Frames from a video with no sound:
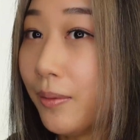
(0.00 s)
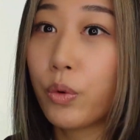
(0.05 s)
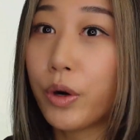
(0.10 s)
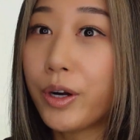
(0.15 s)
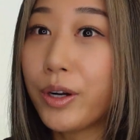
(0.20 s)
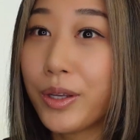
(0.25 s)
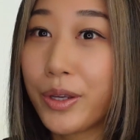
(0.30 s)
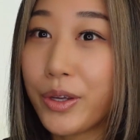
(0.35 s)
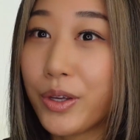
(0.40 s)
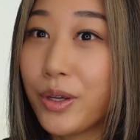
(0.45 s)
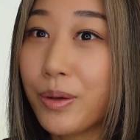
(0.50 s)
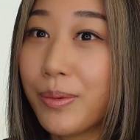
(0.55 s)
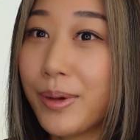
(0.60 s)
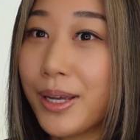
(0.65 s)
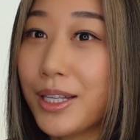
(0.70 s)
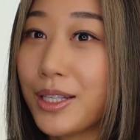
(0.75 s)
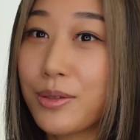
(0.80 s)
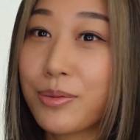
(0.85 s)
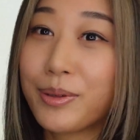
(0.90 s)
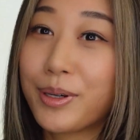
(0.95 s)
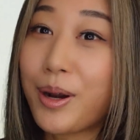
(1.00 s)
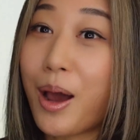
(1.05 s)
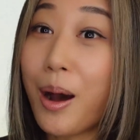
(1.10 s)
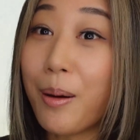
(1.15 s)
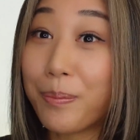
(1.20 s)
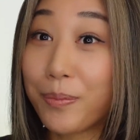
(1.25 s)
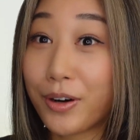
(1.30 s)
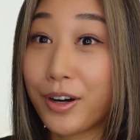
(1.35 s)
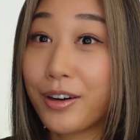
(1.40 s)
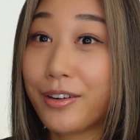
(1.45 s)
We're humans, we're
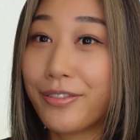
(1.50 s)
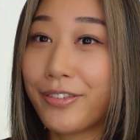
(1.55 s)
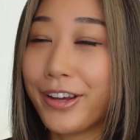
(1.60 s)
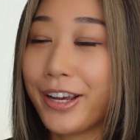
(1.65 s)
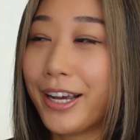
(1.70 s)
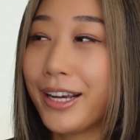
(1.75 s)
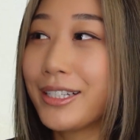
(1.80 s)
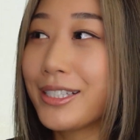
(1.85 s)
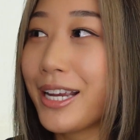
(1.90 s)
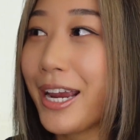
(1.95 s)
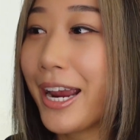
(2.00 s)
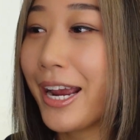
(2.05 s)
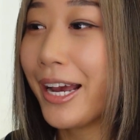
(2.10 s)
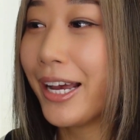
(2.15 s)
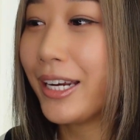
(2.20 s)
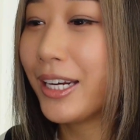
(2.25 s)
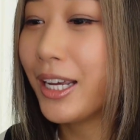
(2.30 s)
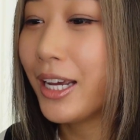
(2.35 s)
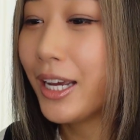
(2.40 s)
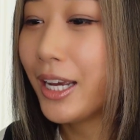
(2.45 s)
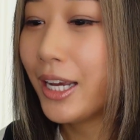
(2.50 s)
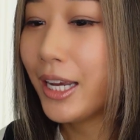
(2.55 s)
not perfect, and